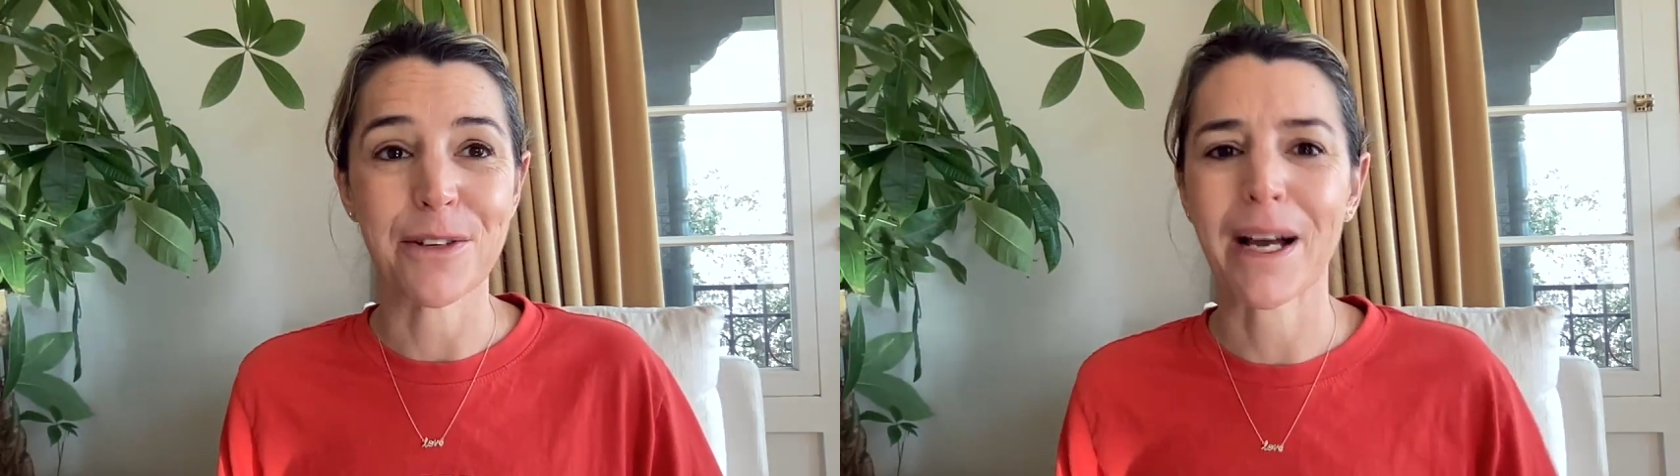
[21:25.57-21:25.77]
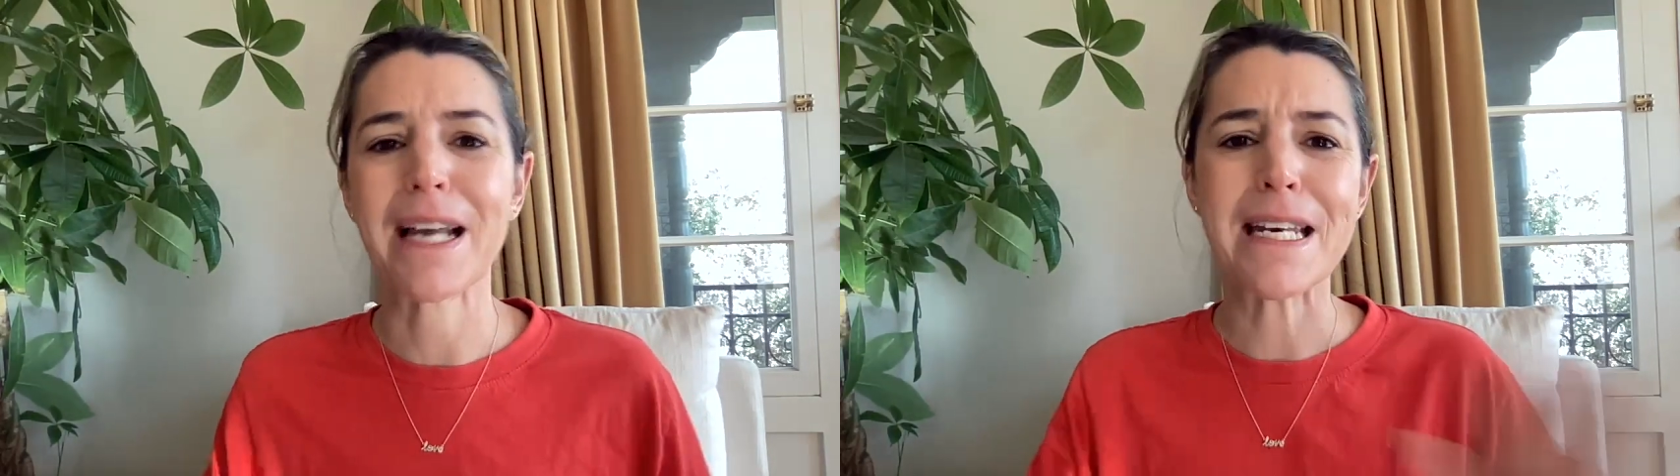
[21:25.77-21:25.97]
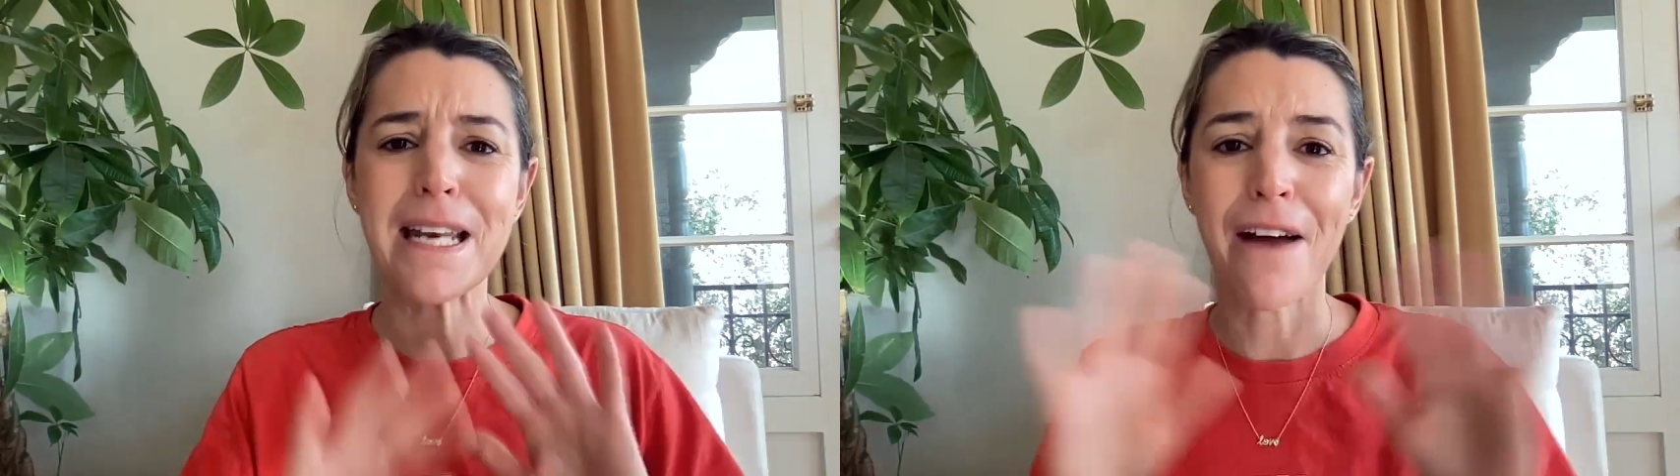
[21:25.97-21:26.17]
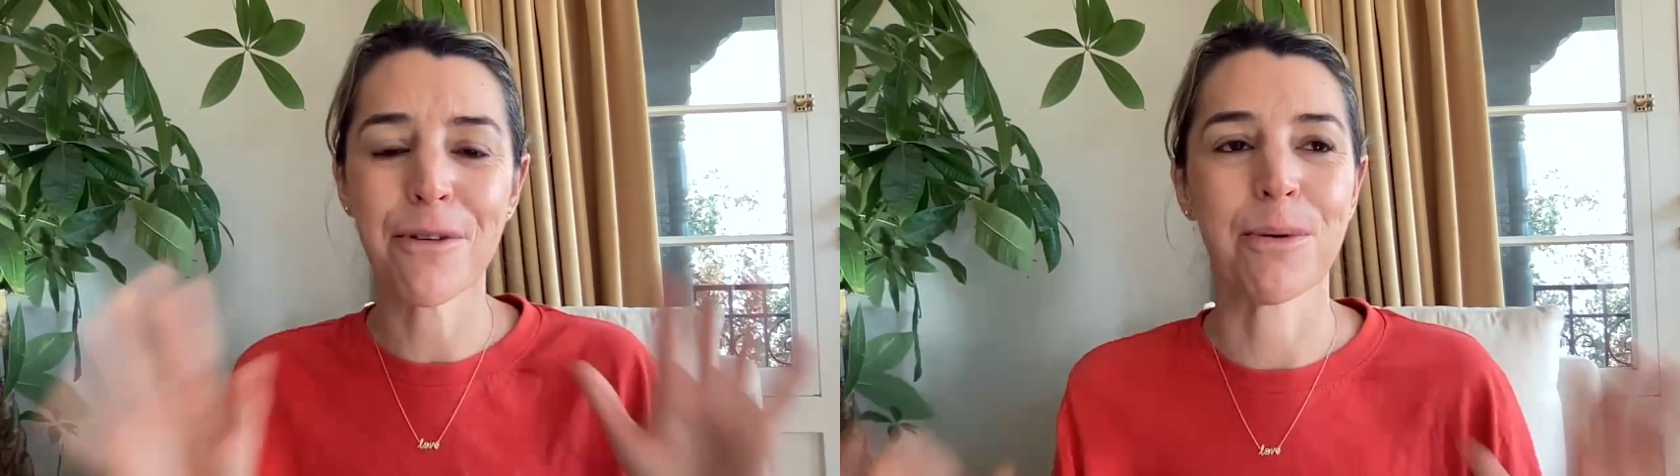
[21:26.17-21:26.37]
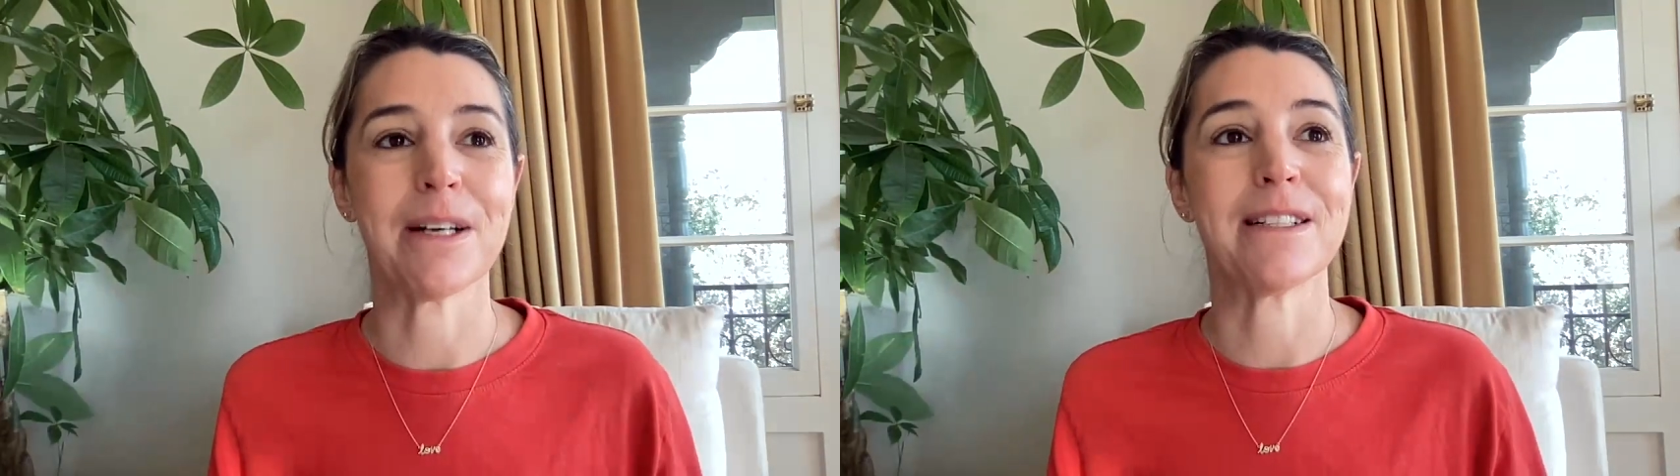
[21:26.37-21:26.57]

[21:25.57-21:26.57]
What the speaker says: Like, I never would have